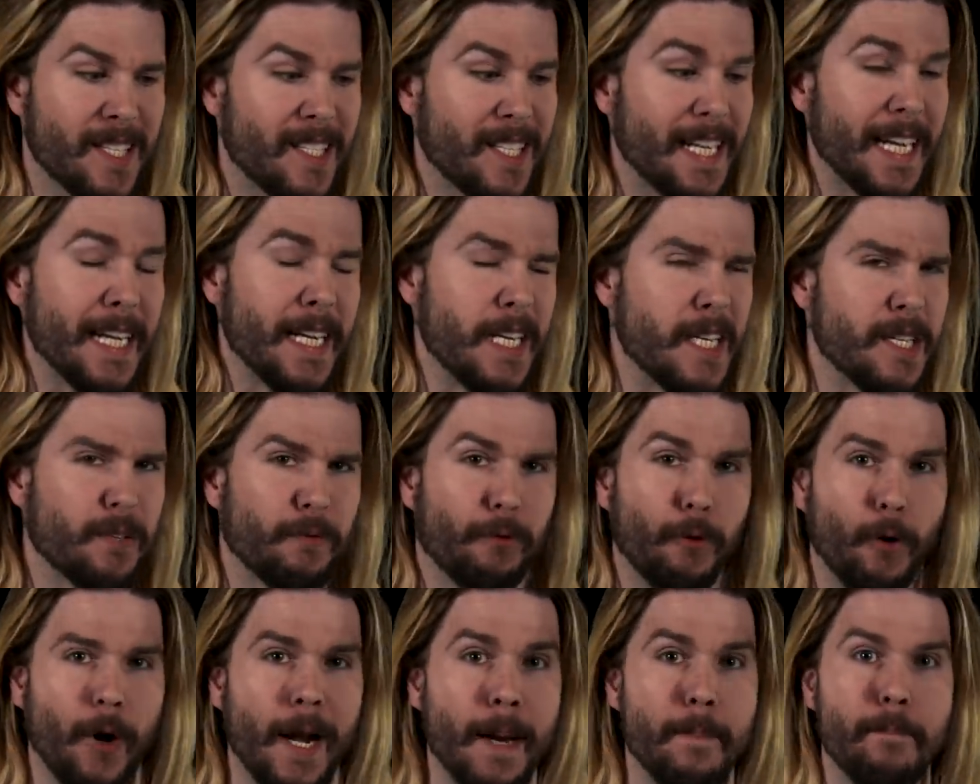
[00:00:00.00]
C's
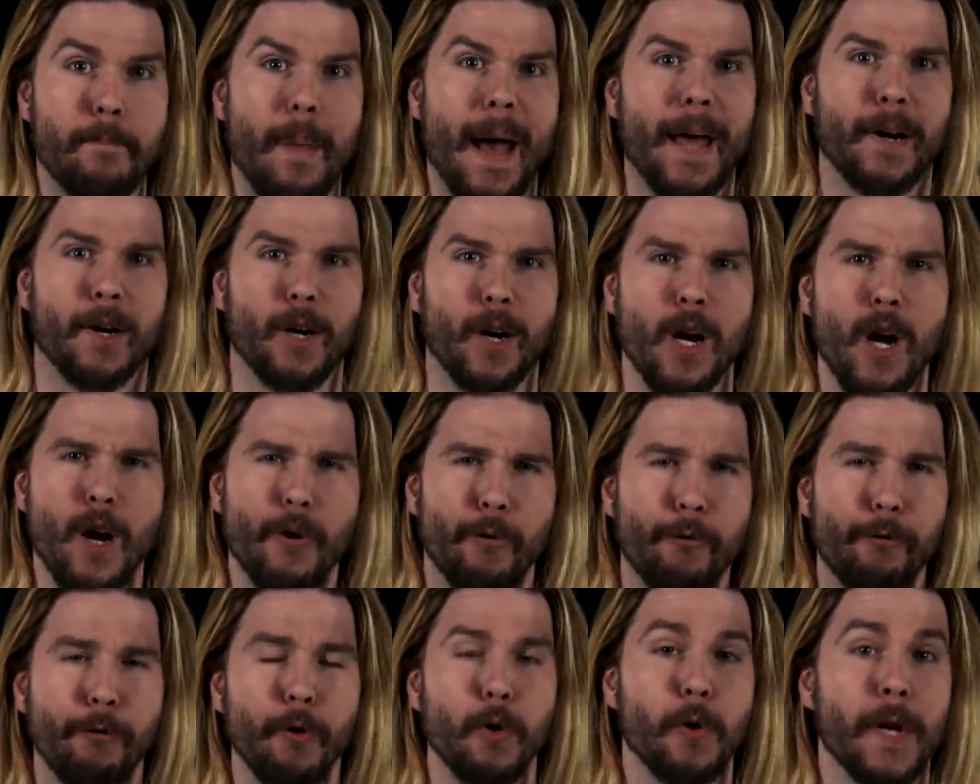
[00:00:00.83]
for a better
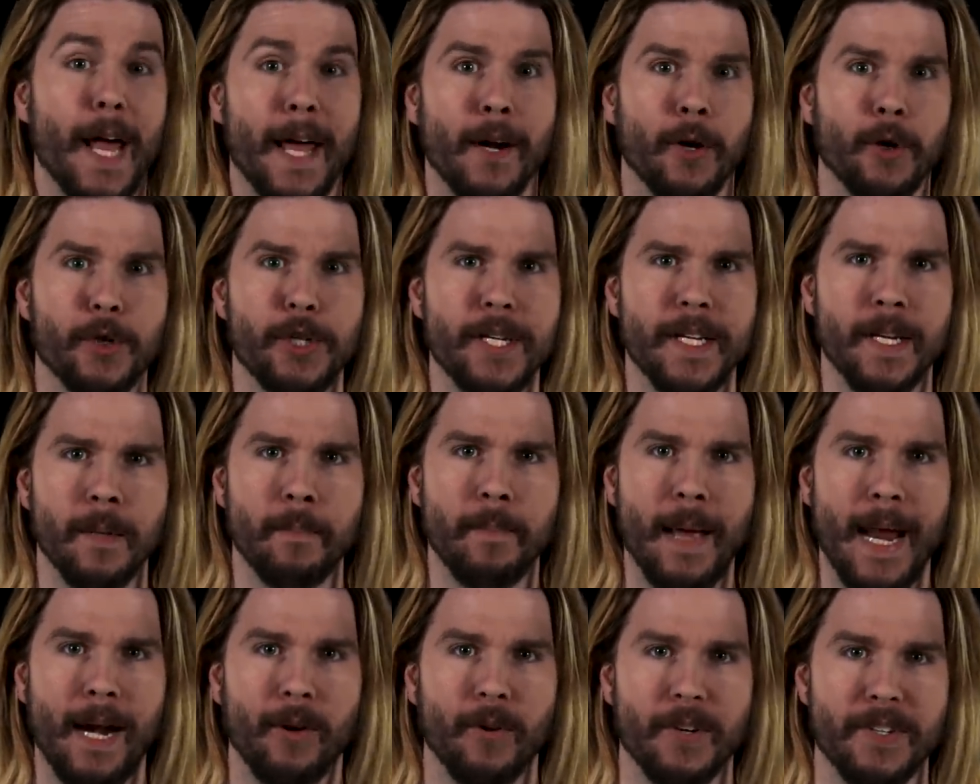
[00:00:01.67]
food energy
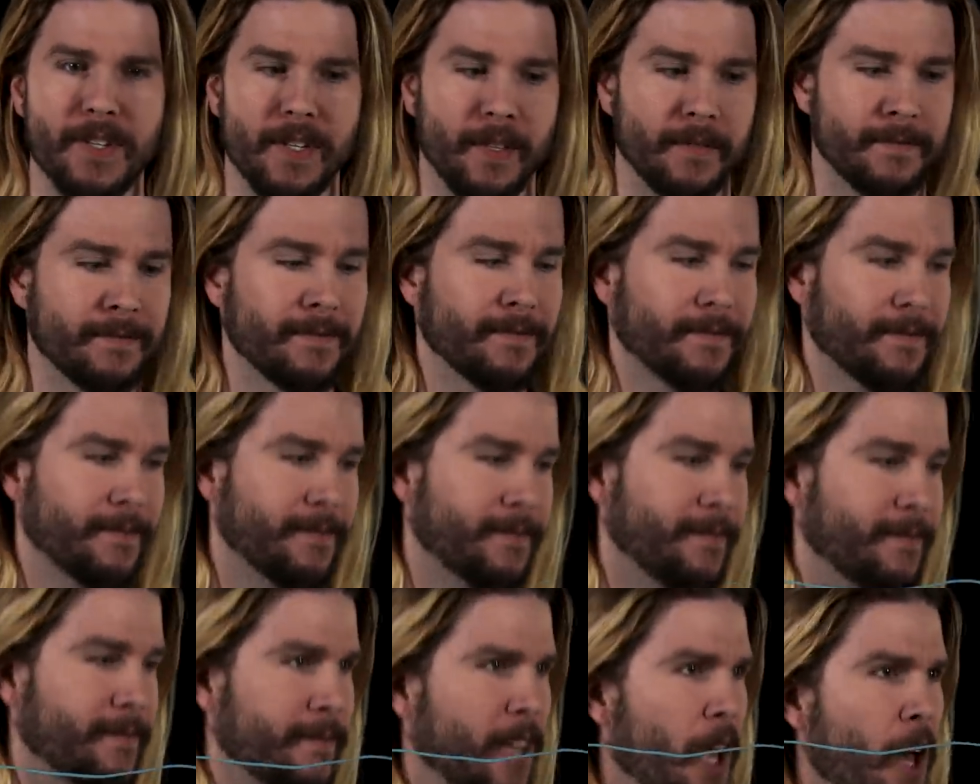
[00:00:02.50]
comparison.
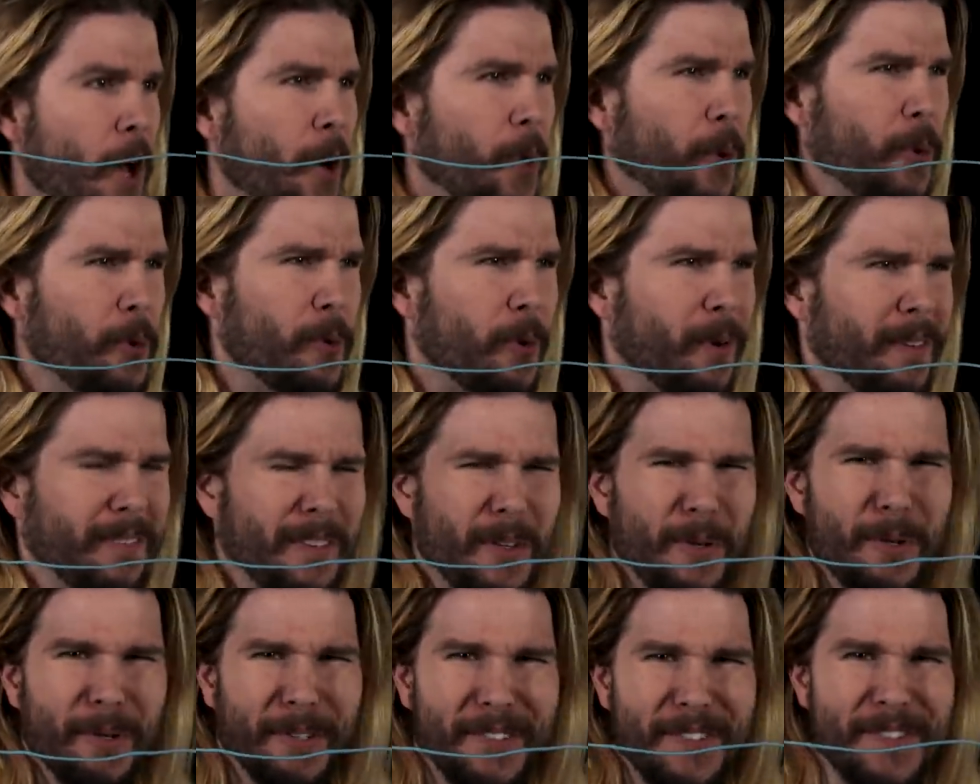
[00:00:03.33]
Ooh,
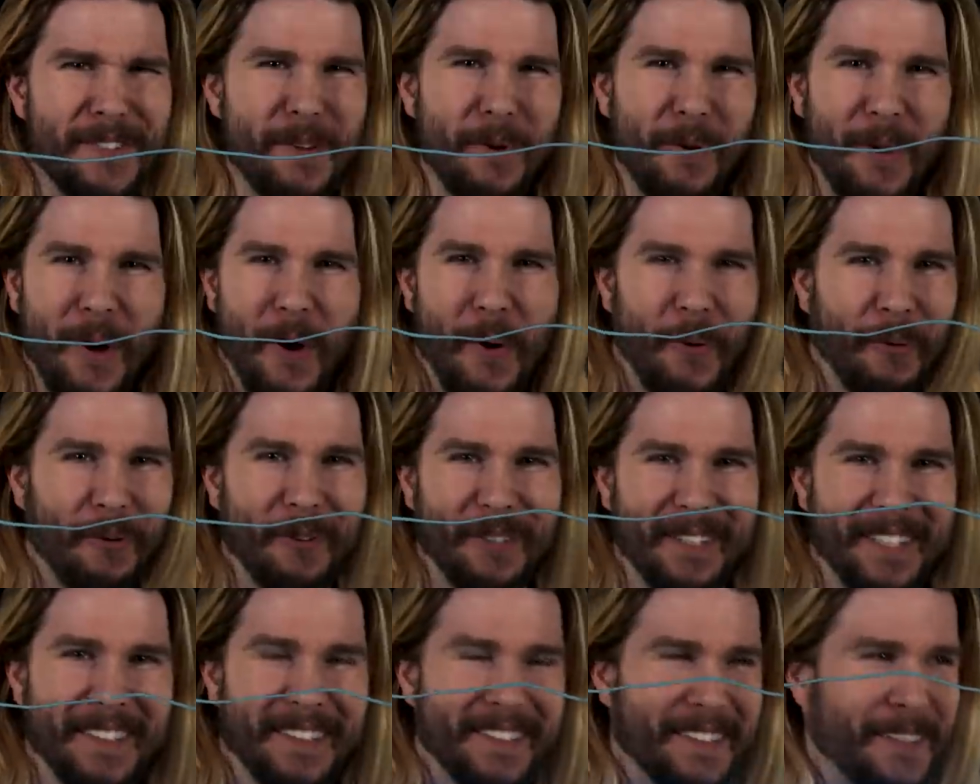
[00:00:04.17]
oh, it's so
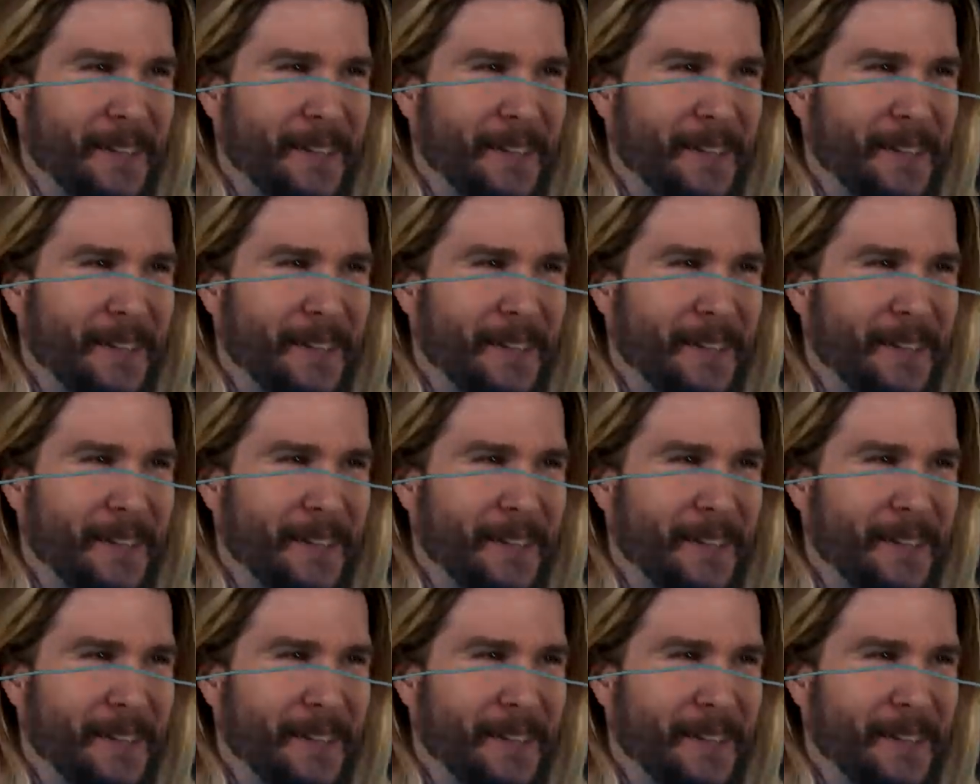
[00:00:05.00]
cold.